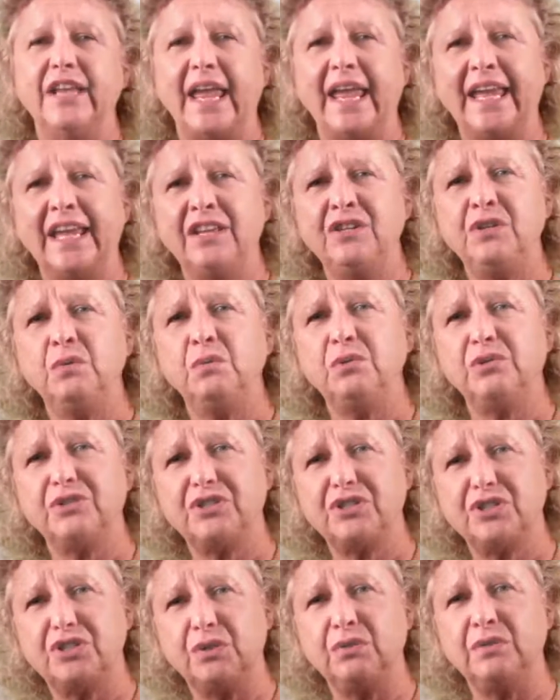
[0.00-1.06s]
annual
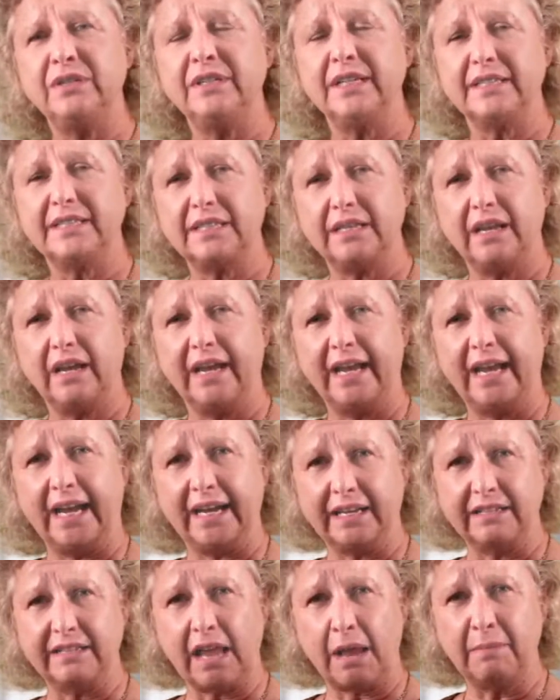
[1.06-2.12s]
student
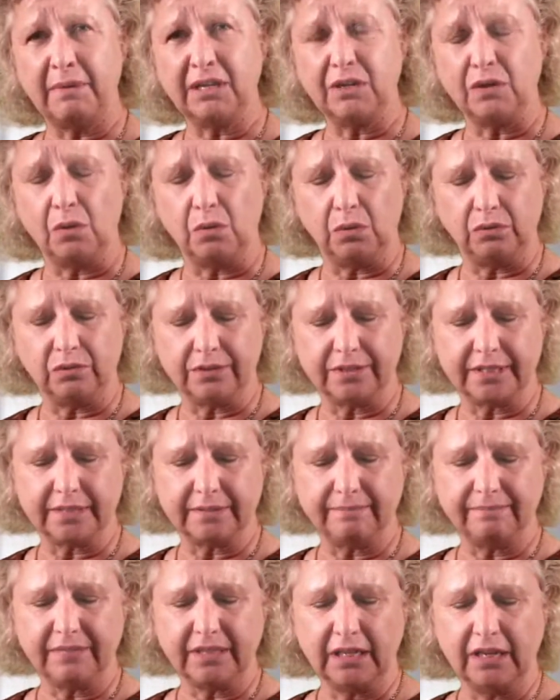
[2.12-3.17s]
academic goals,
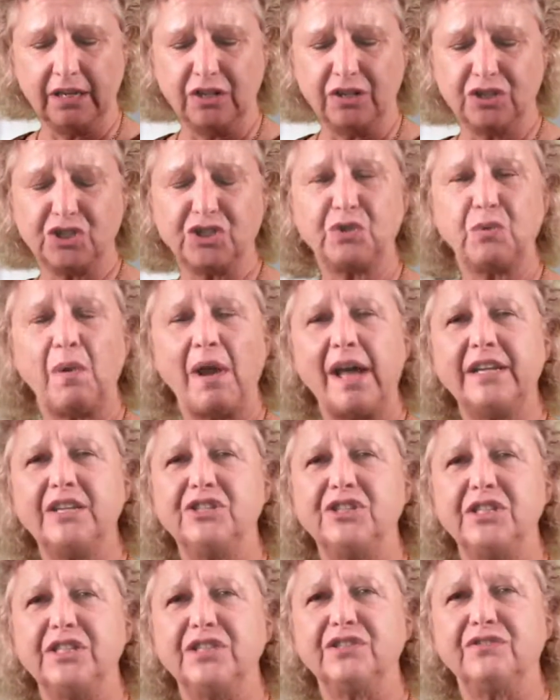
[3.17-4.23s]

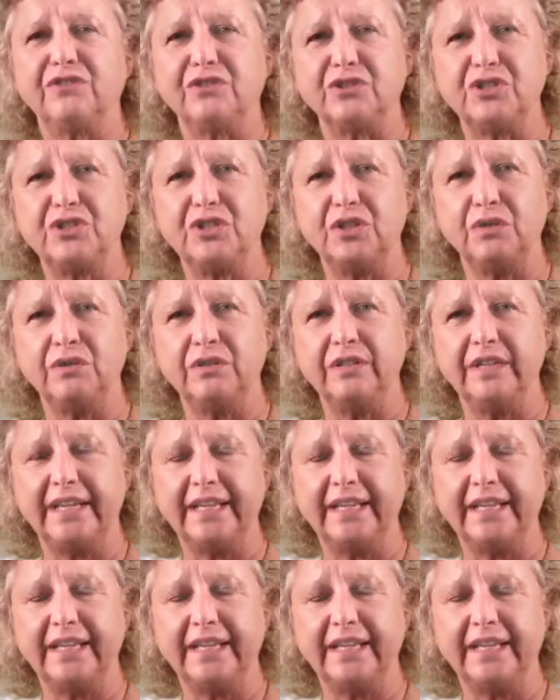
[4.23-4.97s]
strategies for student